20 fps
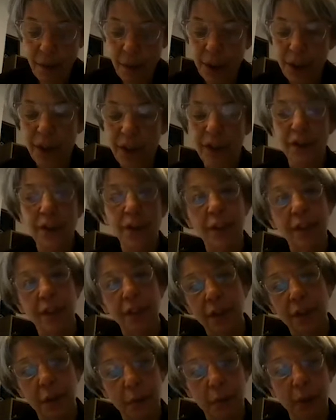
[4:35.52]
Which is
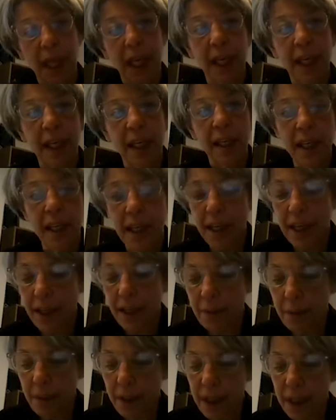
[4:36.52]
to explain
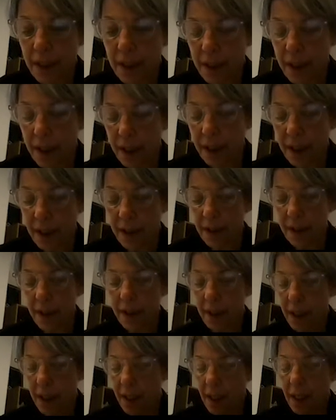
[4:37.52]

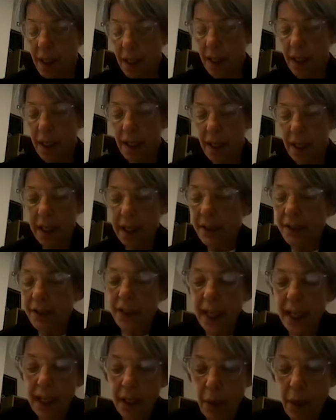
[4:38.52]
in
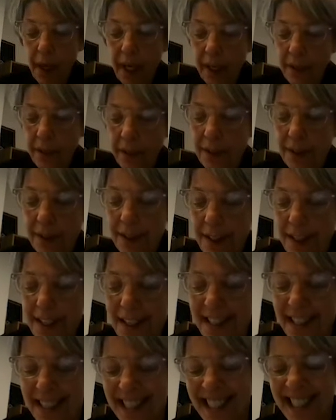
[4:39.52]
exciting ways,
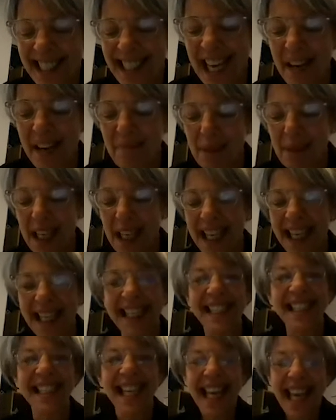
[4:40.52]
state
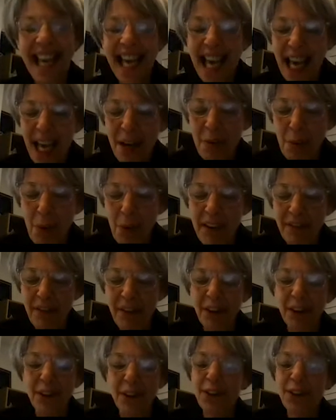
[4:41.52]
plans and
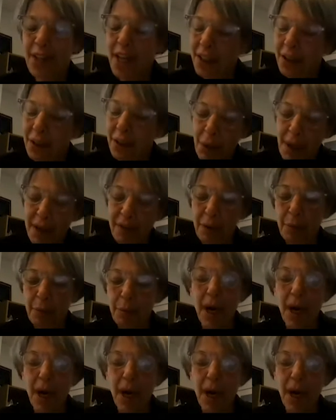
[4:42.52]
waivers and the waiver